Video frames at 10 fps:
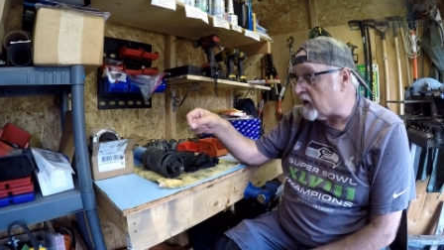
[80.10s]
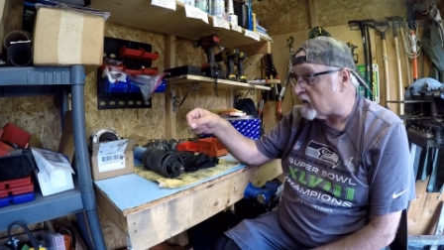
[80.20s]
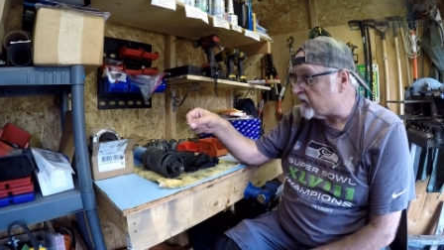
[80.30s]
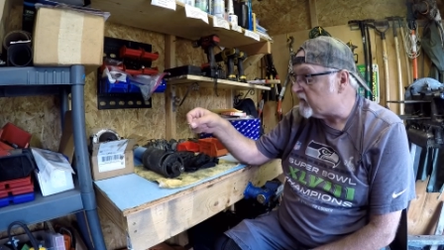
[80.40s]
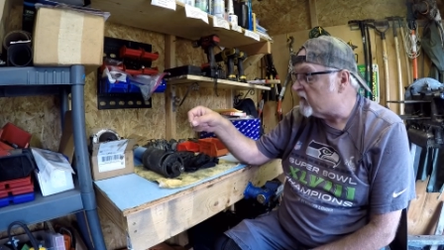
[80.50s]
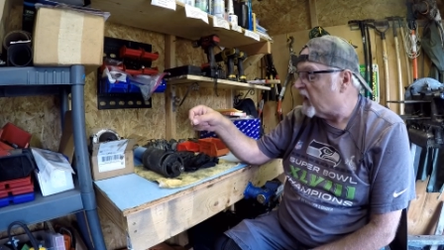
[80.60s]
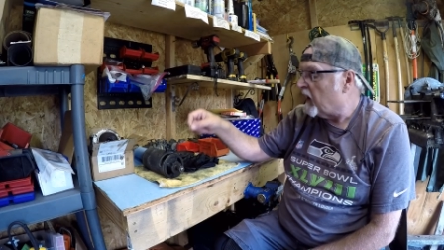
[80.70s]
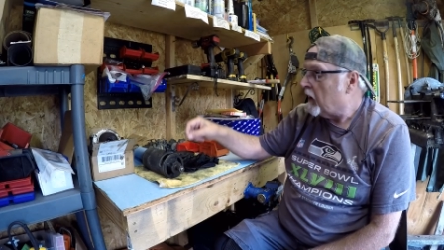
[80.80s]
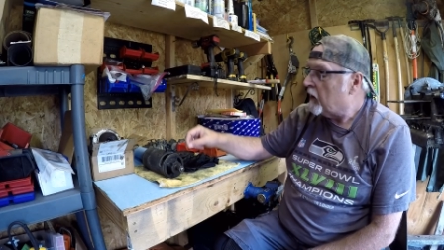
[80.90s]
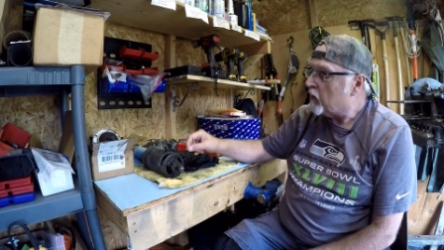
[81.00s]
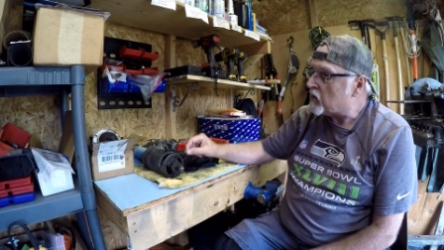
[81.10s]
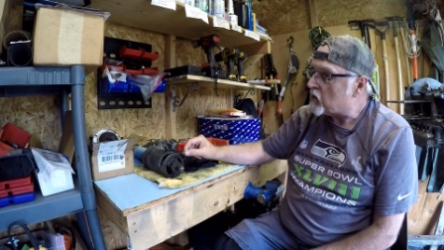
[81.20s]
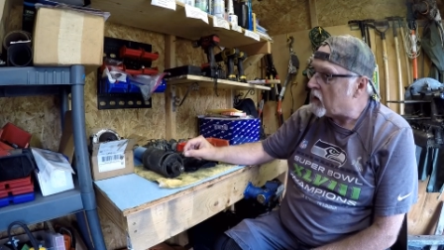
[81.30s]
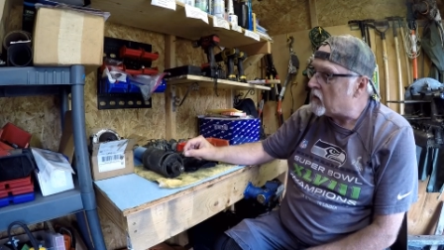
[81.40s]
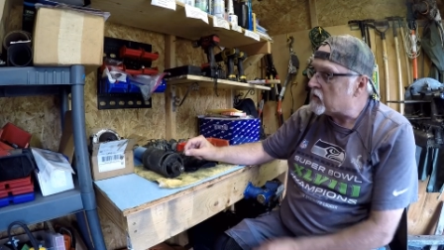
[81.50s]
in,
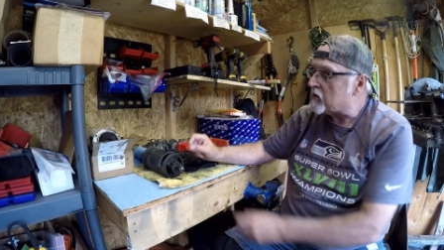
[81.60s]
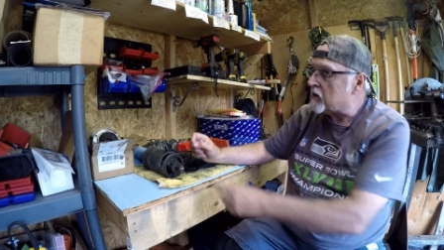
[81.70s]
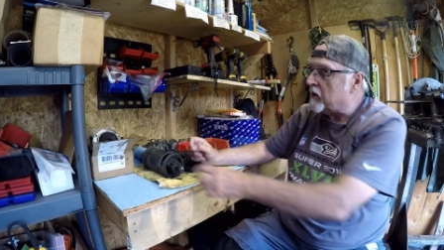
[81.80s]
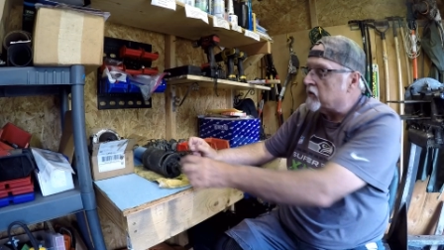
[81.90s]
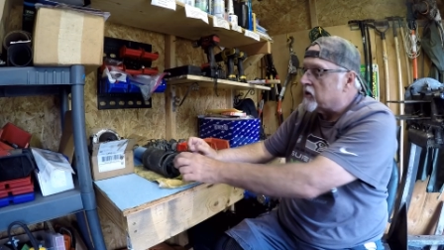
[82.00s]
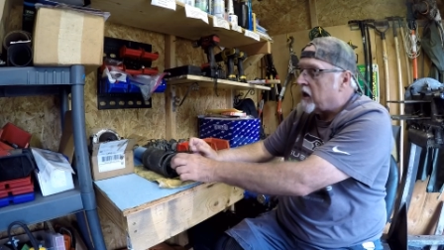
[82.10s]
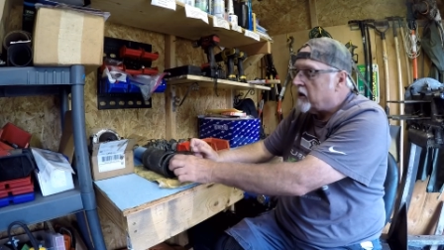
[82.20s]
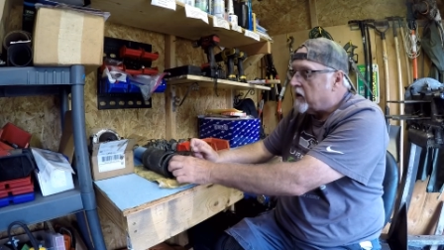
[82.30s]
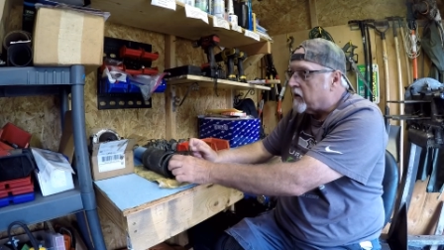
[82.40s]
which goes inside